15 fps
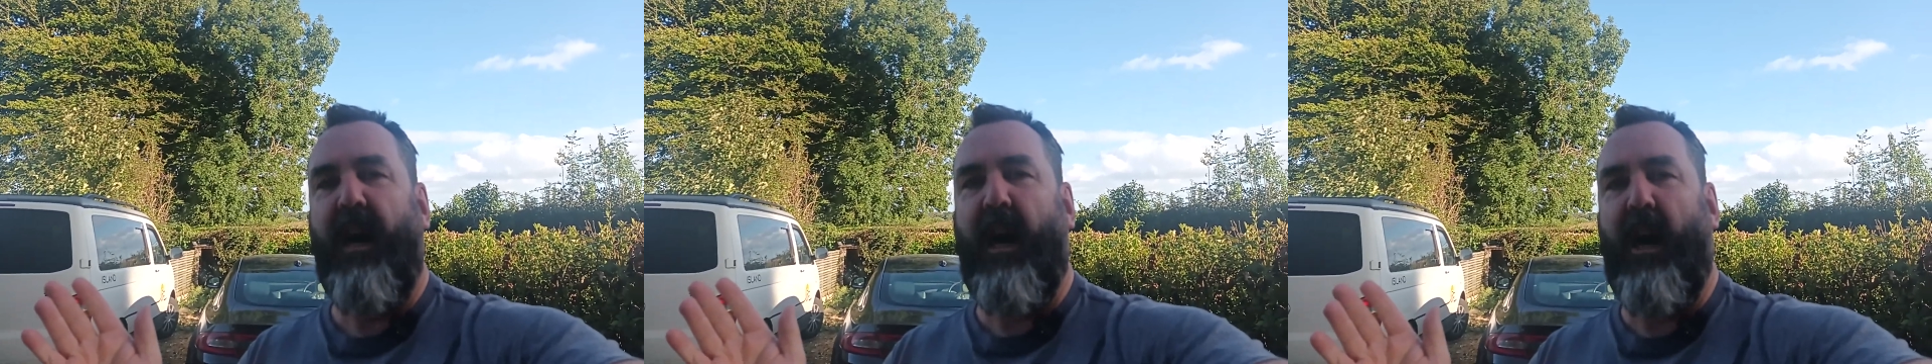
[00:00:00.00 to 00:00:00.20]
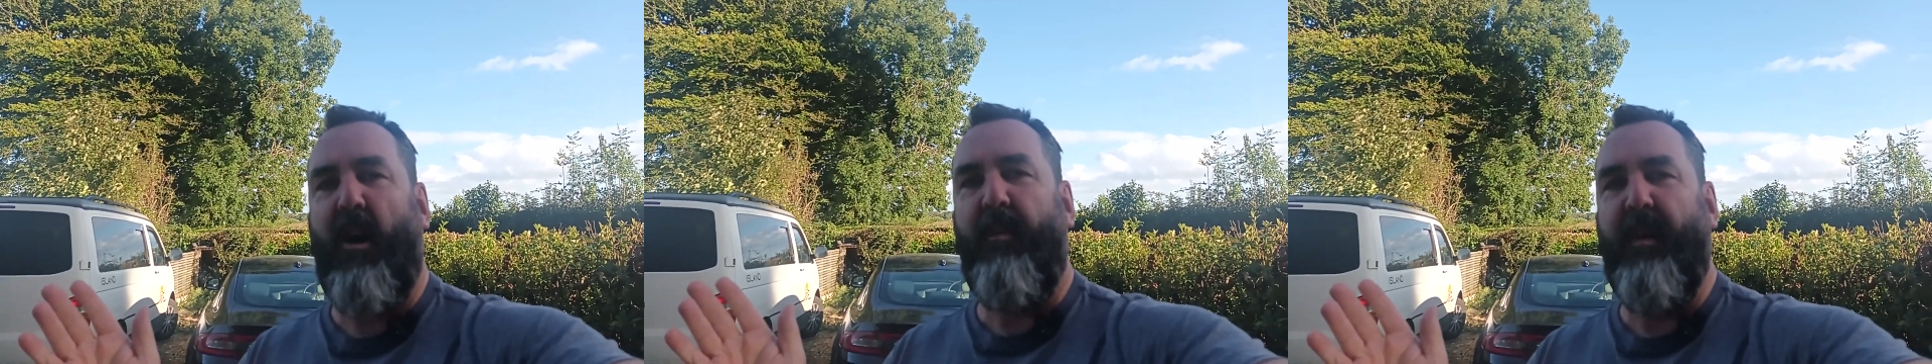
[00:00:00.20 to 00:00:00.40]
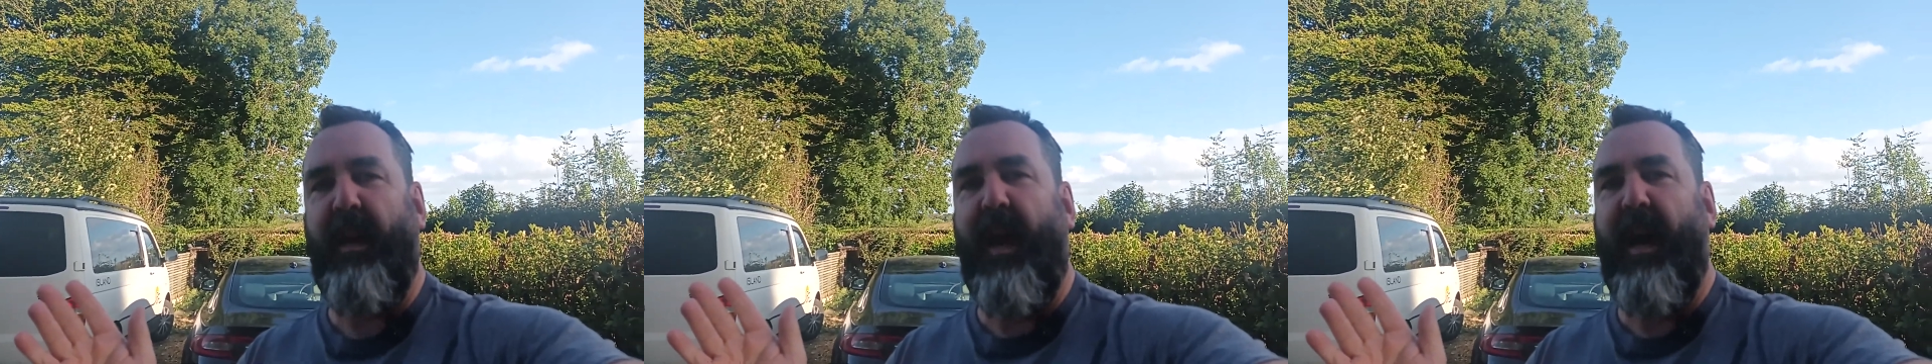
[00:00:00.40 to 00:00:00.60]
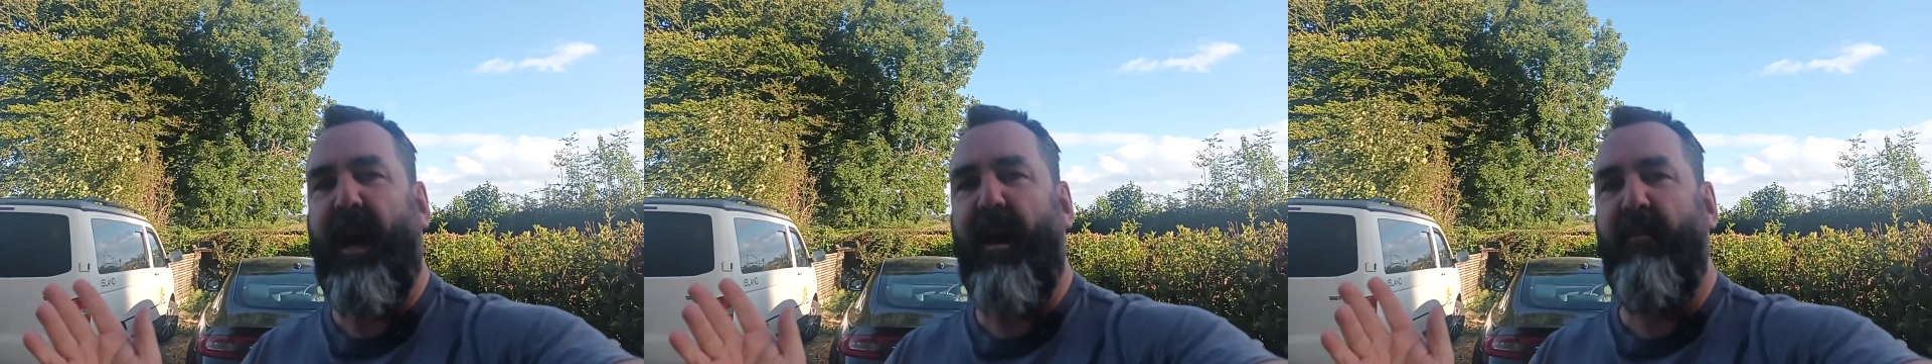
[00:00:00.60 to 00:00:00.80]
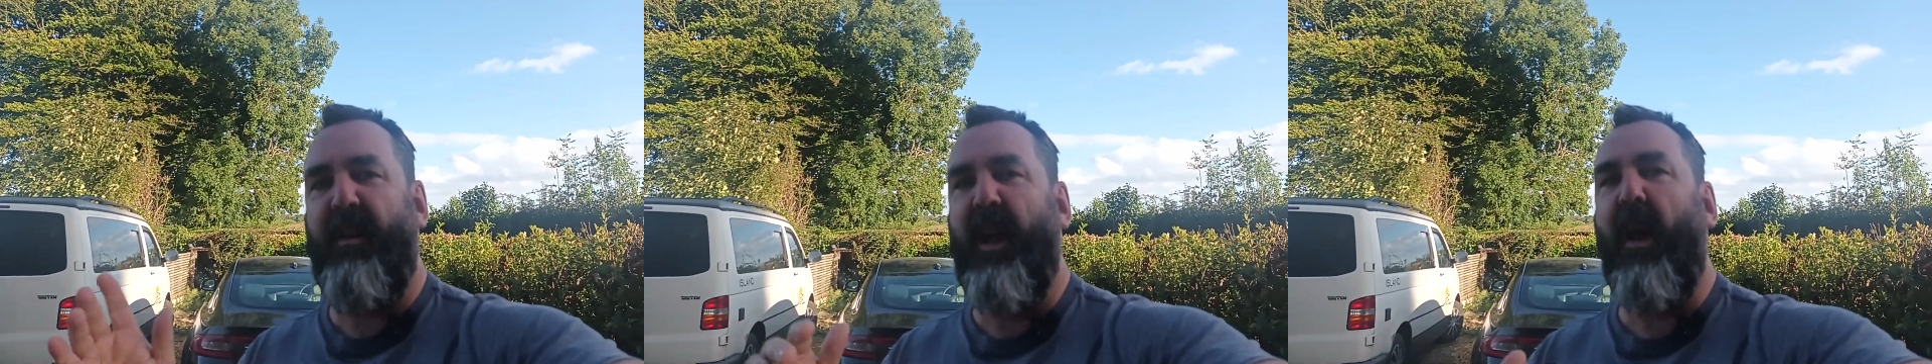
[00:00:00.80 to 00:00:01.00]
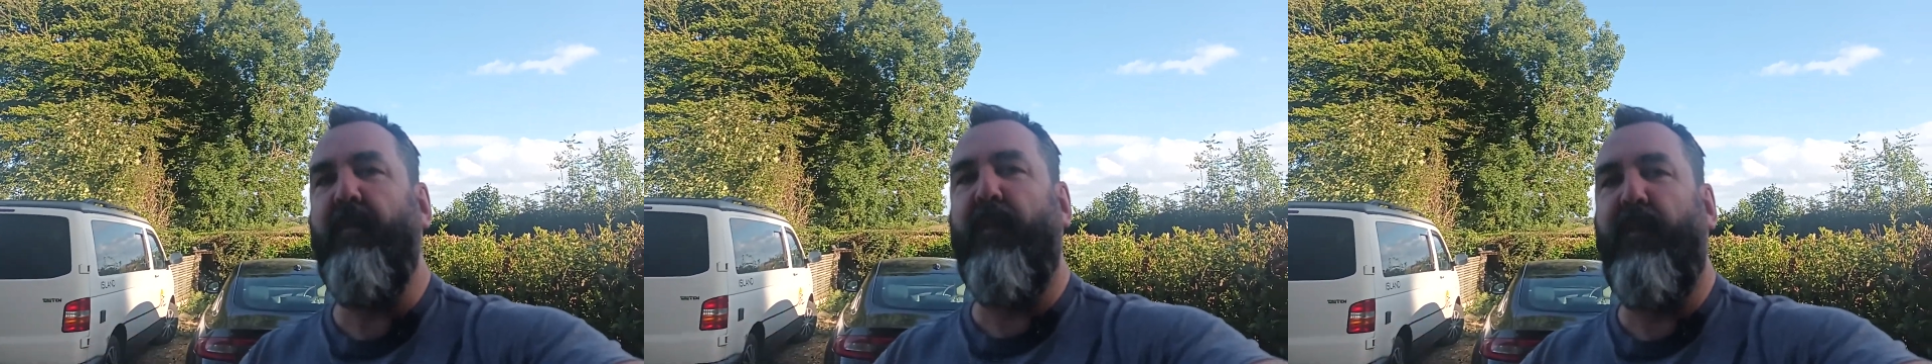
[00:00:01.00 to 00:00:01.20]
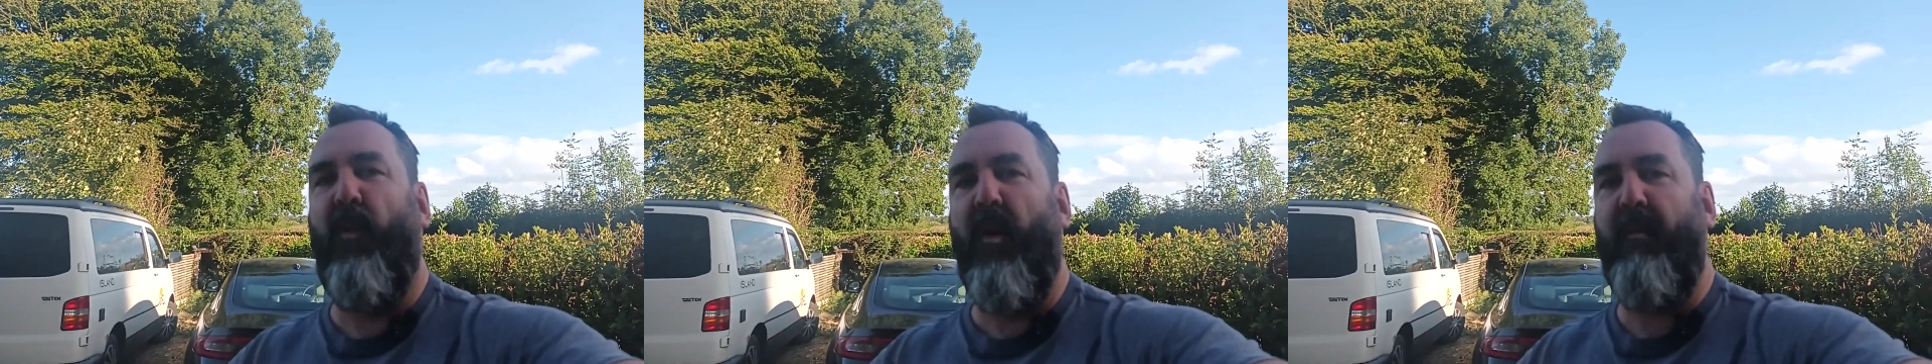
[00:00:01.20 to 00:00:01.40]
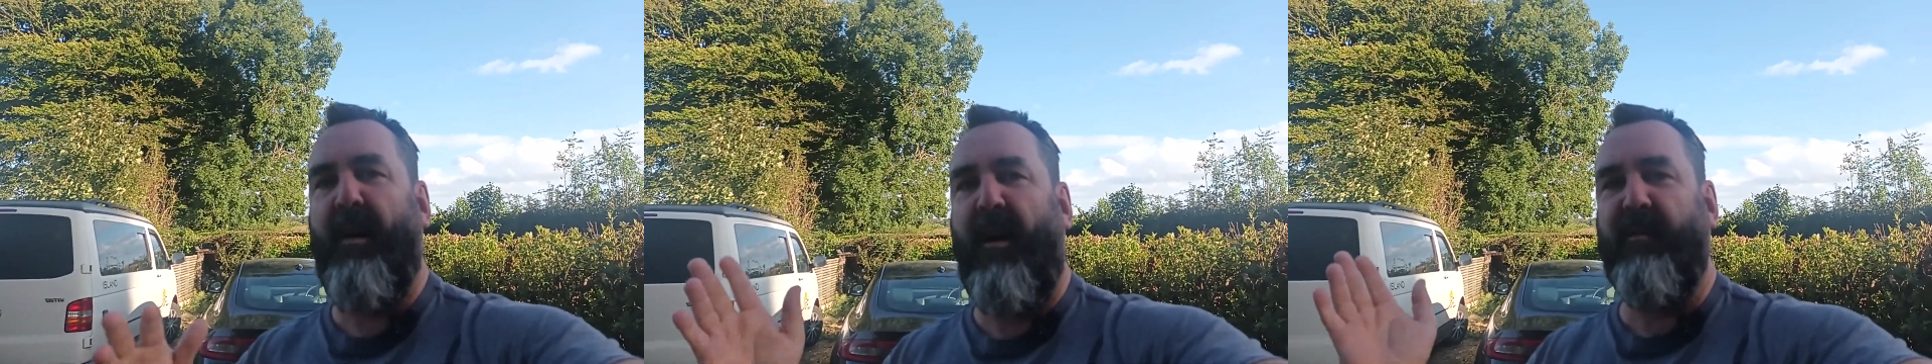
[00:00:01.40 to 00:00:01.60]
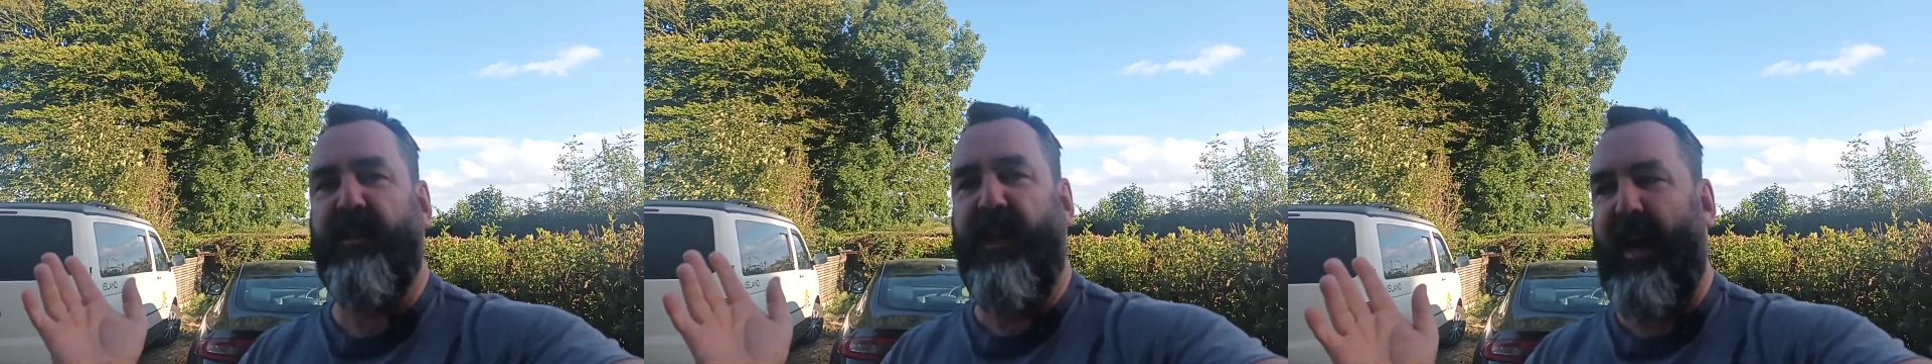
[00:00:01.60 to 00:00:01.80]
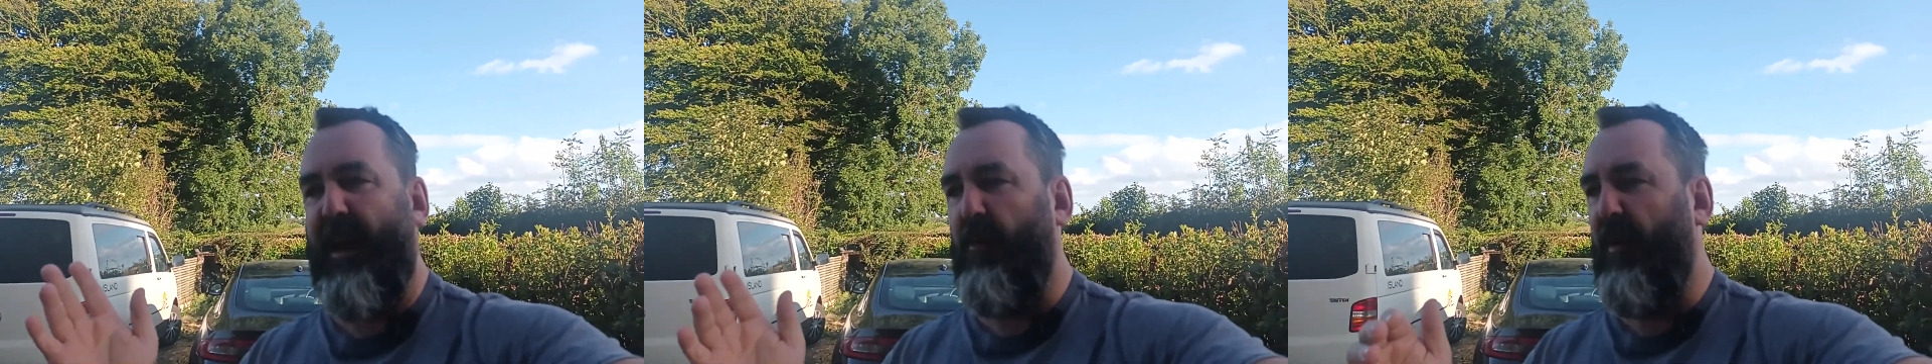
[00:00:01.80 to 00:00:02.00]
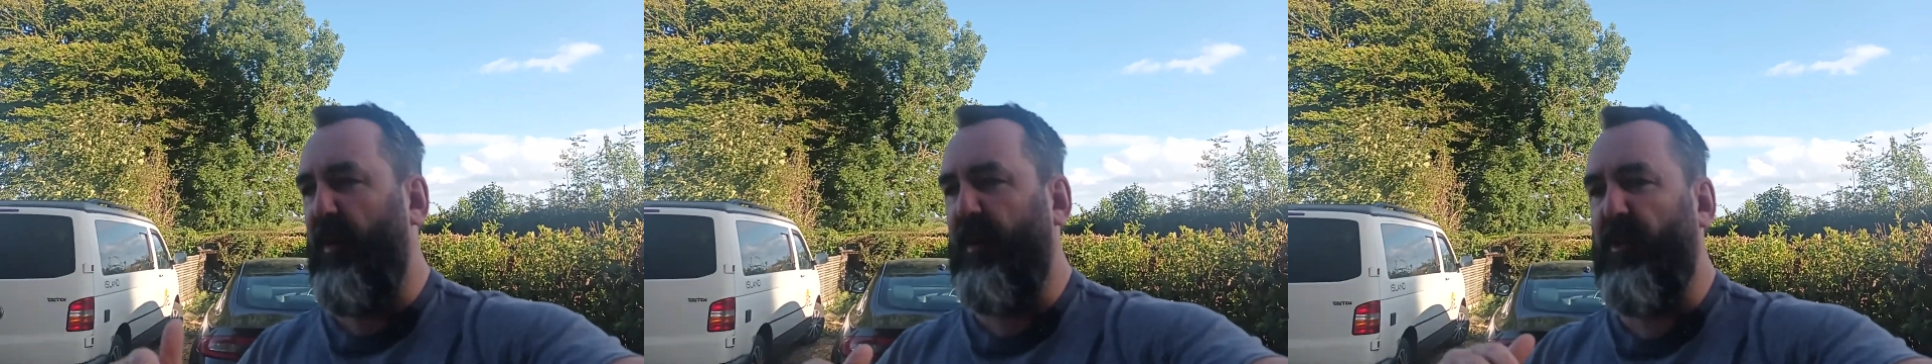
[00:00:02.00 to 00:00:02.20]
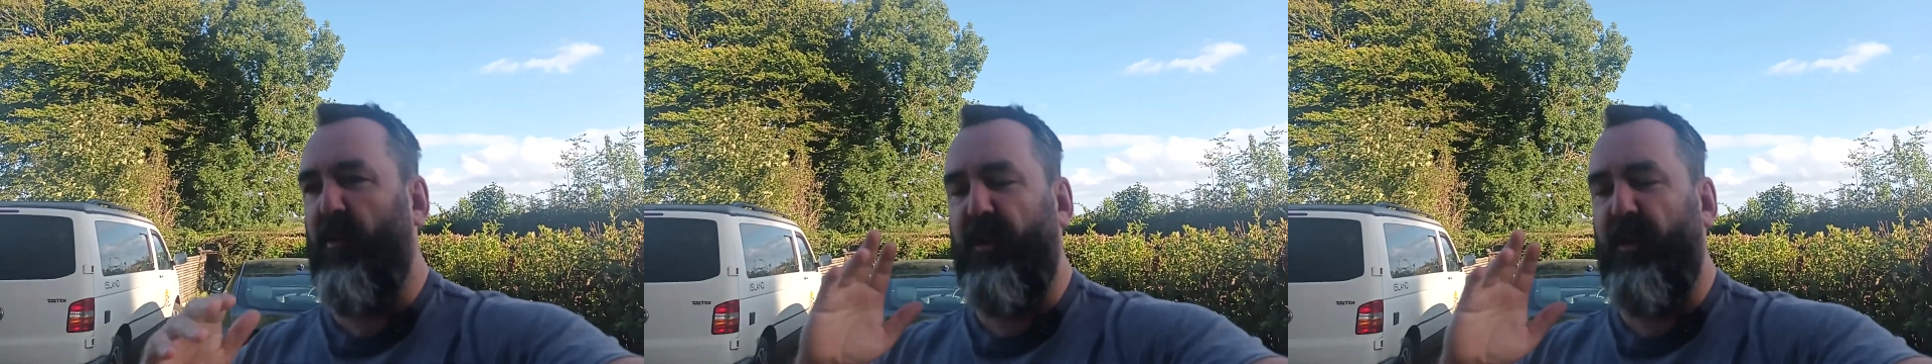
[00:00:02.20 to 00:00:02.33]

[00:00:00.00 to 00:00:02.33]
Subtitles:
RPM and over 40 miles an hour.